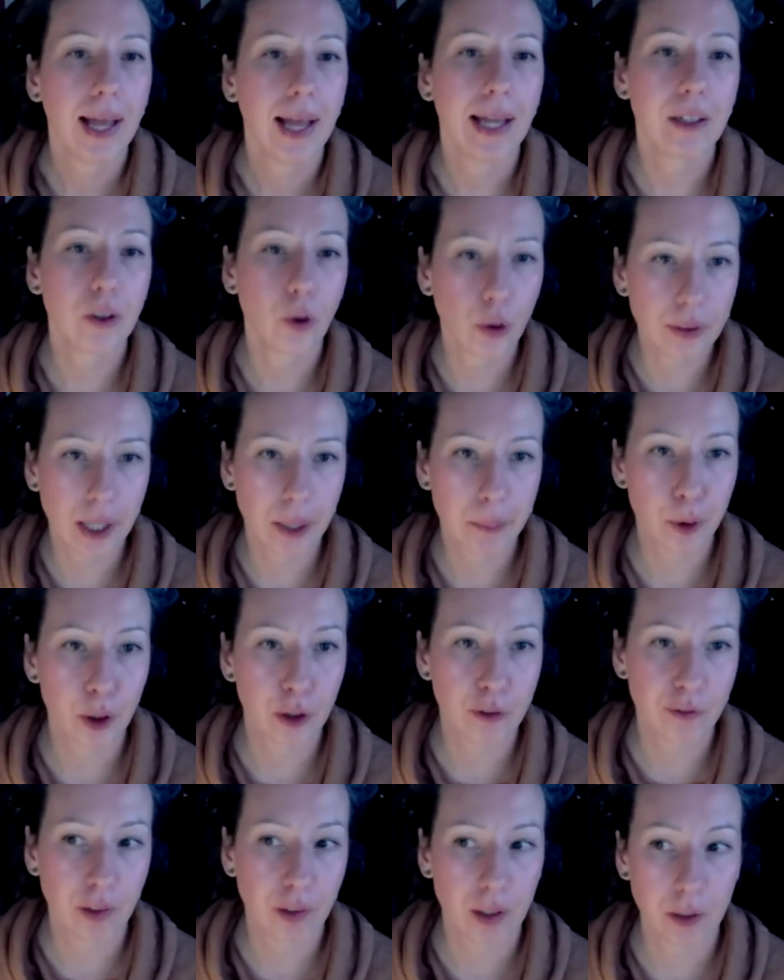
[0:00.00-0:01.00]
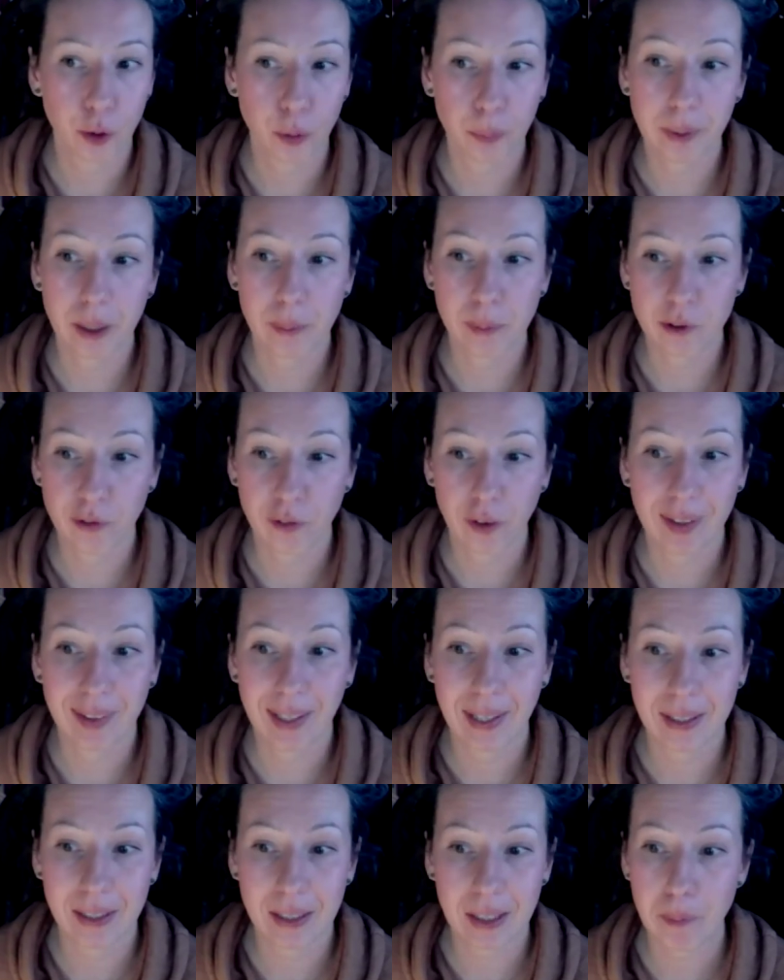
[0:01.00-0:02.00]
And on their profile, you'll be able to
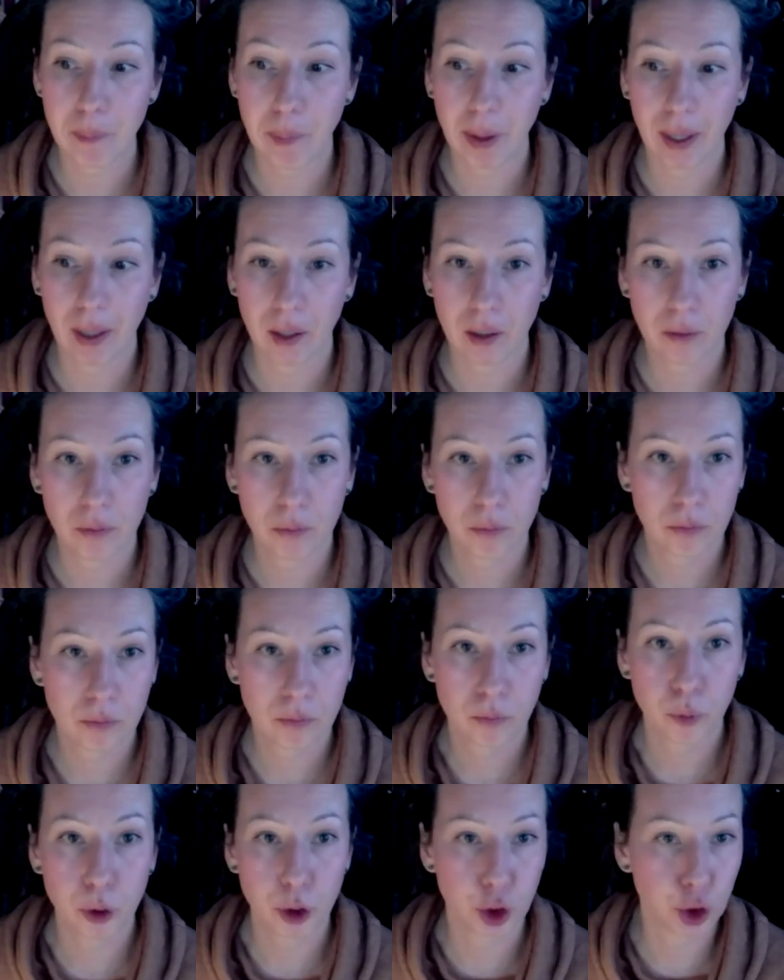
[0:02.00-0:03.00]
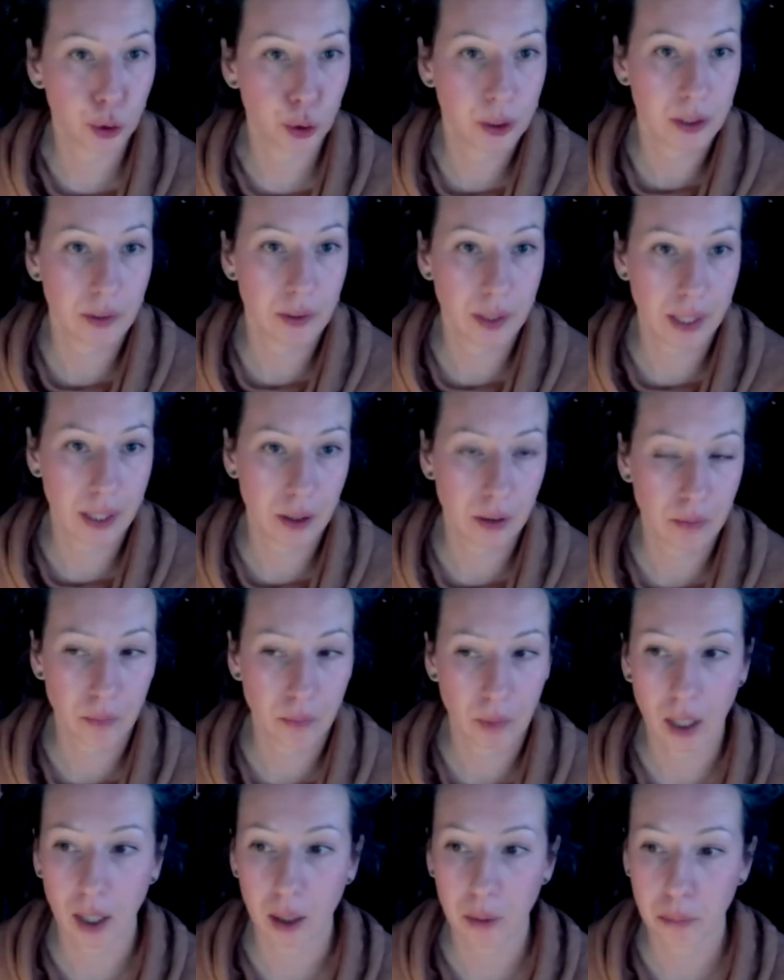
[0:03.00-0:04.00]
find their email, which you can then
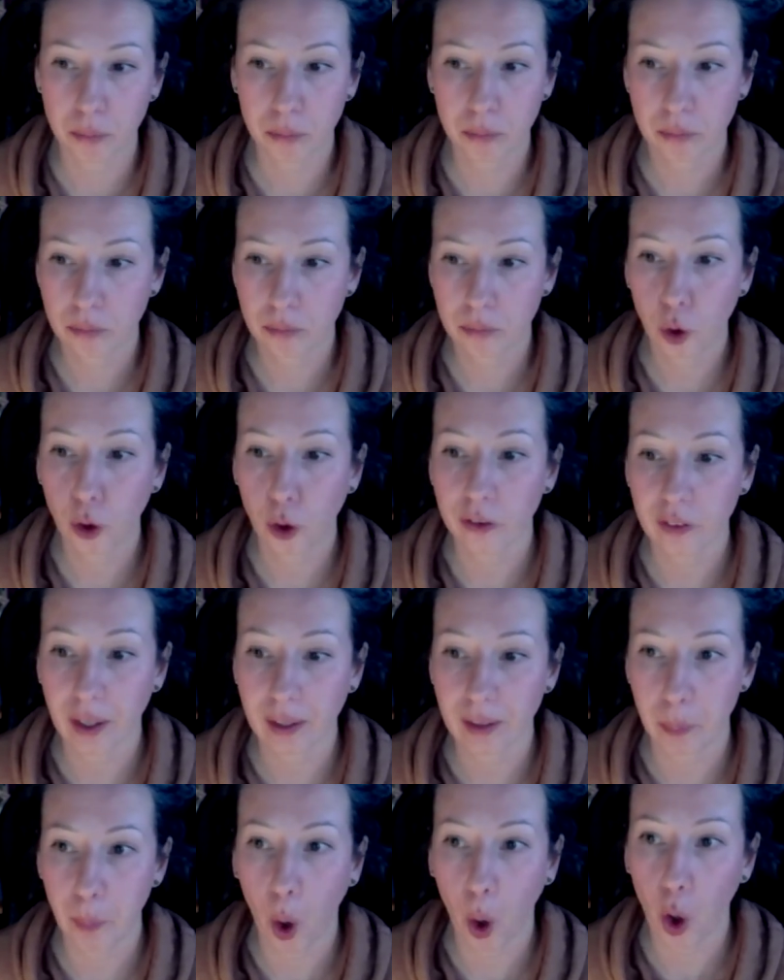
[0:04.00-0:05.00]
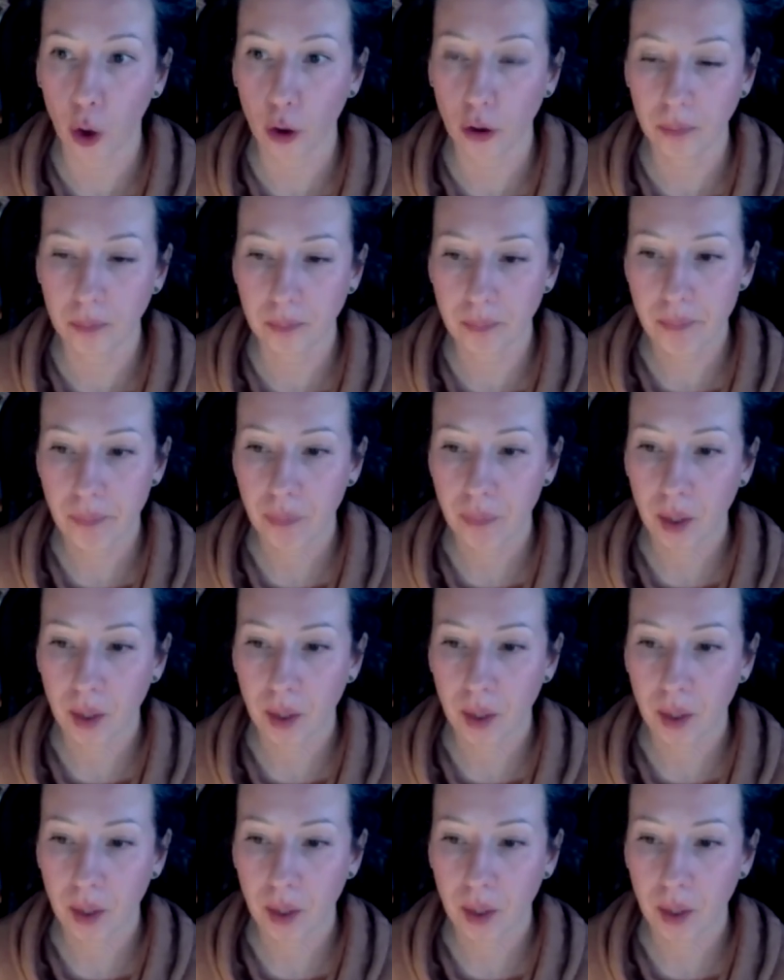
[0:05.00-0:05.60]
contact them on.